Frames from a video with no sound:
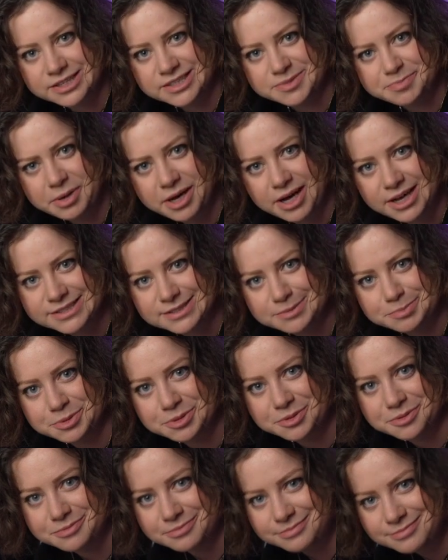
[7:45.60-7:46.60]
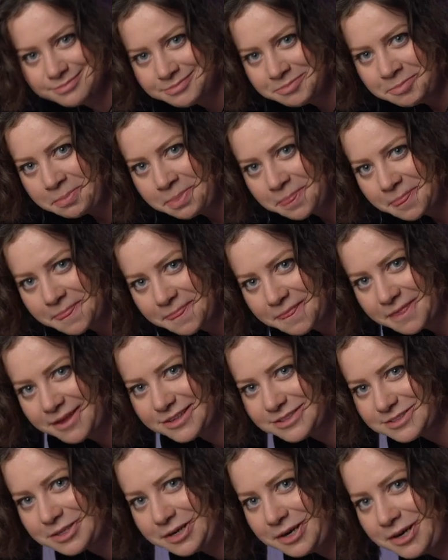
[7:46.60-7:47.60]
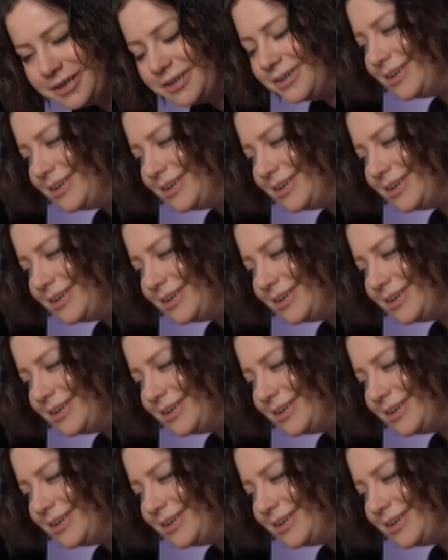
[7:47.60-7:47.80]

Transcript: it's possible. Let's go.